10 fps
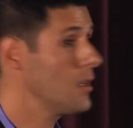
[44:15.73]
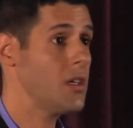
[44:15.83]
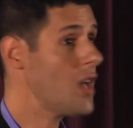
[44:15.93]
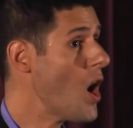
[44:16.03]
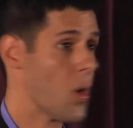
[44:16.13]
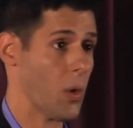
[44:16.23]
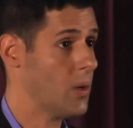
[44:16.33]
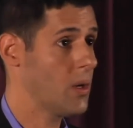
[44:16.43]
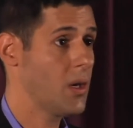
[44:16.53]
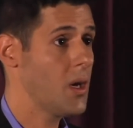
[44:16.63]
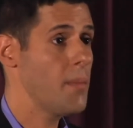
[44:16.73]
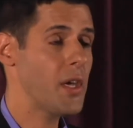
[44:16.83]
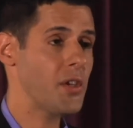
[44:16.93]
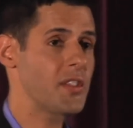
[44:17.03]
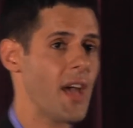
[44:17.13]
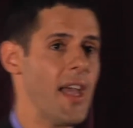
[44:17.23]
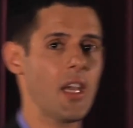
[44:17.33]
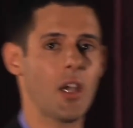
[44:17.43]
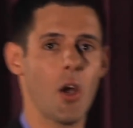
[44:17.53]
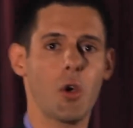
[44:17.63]
No, because
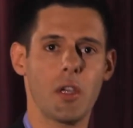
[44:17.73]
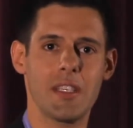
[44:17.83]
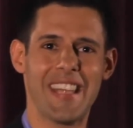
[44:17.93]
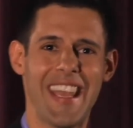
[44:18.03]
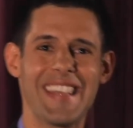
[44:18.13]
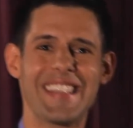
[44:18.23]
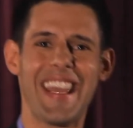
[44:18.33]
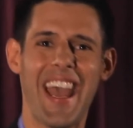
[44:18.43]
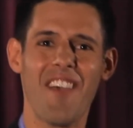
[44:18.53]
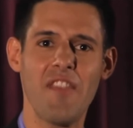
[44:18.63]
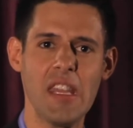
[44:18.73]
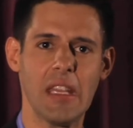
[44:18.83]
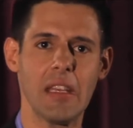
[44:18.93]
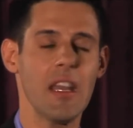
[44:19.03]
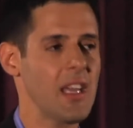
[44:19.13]
Diet Coke contains caffeine.